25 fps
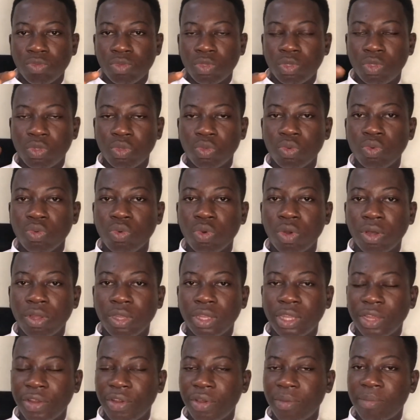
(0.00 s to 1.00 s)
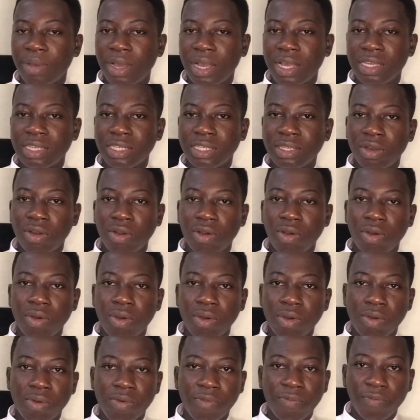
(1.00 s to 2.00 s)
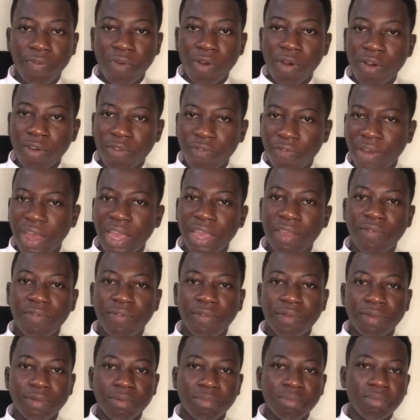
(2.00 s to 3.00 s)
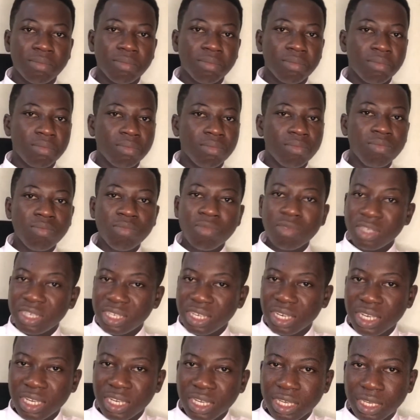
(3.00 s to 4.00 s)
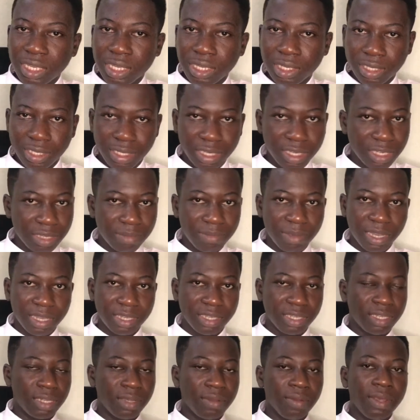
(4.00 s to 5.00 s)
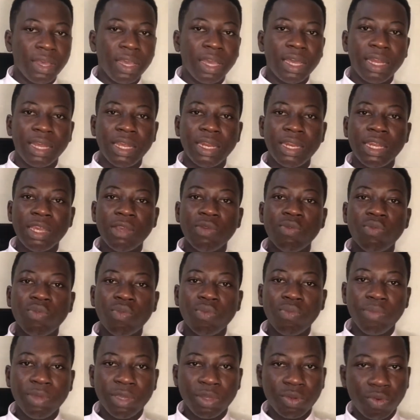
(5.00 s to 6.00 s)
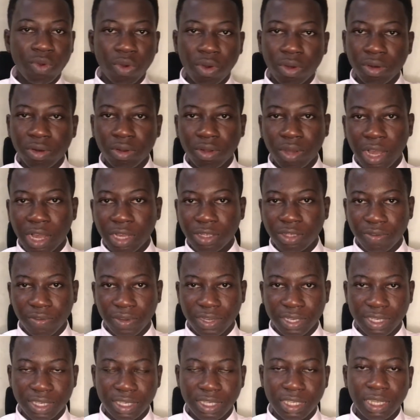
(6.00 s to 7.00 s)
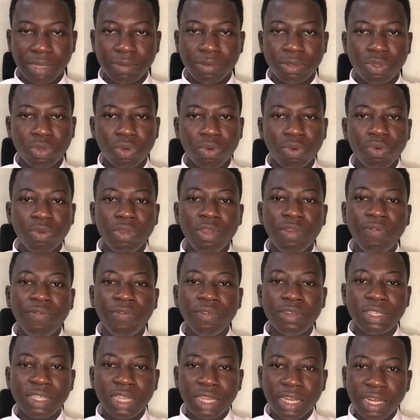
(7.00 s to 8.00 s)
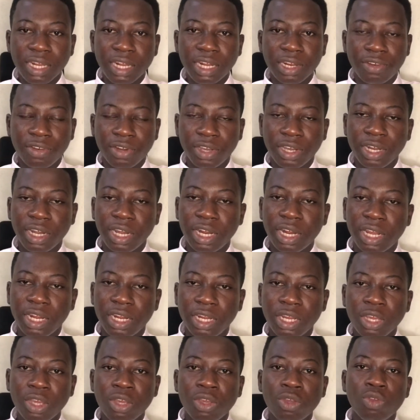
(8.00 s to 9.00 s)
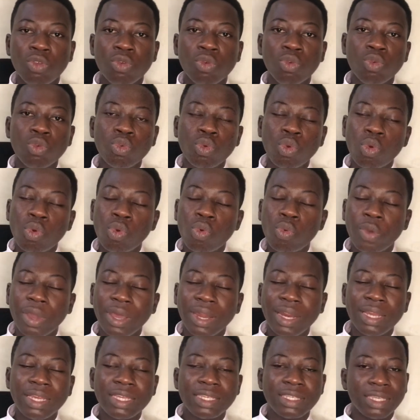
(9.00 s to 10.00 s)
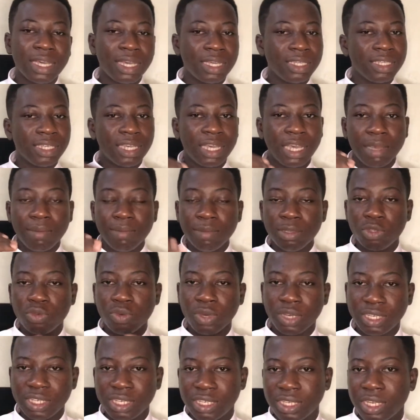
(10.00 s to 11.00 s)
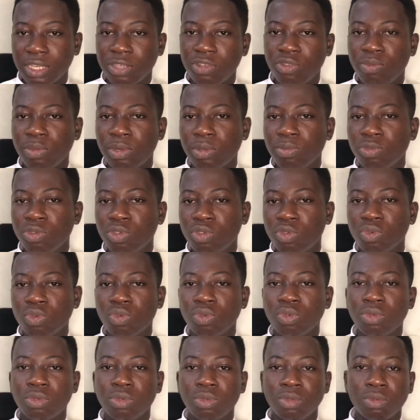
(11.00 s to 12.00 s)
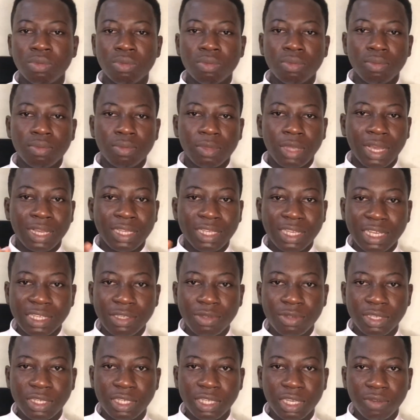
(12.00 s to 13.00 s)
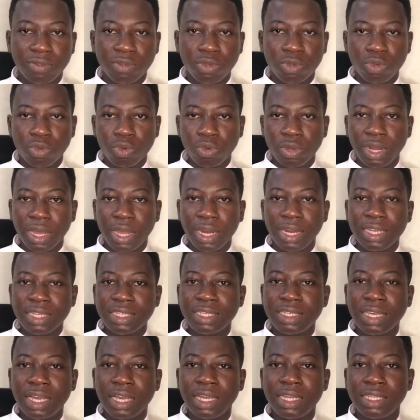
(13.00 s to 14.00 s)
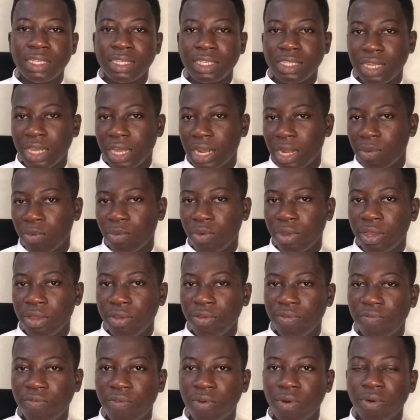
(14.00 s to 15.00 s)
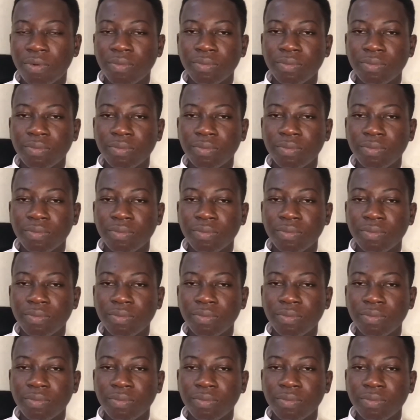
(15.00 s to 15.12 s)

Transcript: 2 or 3 months, or 4 or 5, mostly 6 months, and then they will be gone out of the system. So if you study the trend, and then you know when this site came into existence, you'll be able to adjust yourself to know that this site that I'm going for,